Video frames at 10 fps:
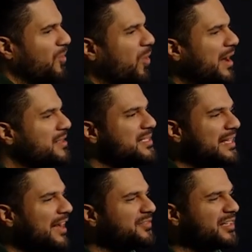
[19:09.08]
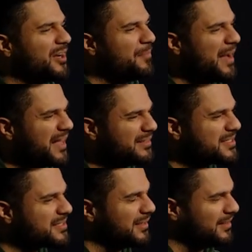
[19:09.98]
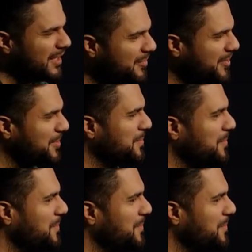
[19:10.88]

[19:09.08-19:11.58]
Why does He have to command us to love Him?